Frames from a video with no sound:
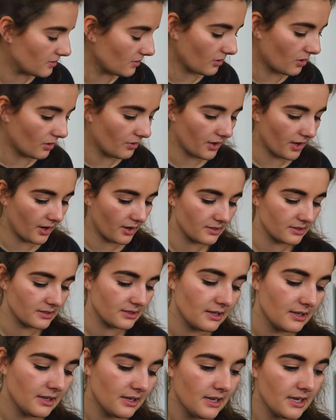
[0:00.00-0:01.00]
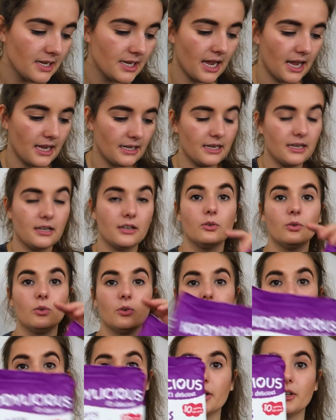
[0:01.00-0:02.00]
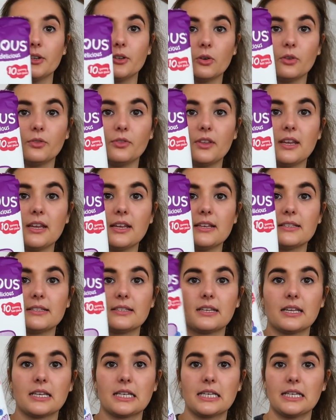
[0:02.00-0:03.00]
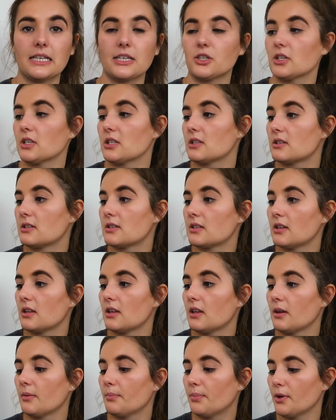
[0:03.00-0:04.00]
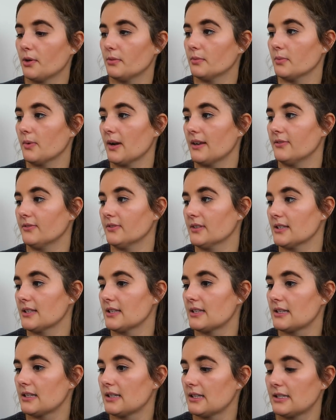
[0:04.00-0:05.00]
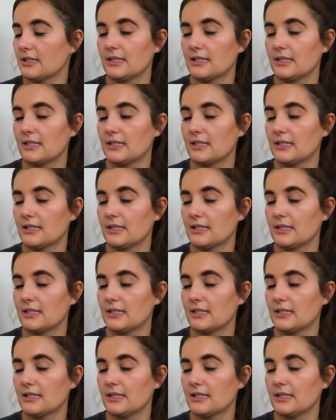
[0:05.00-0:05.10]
I got those, and then also got these Kidalicious baby wafers,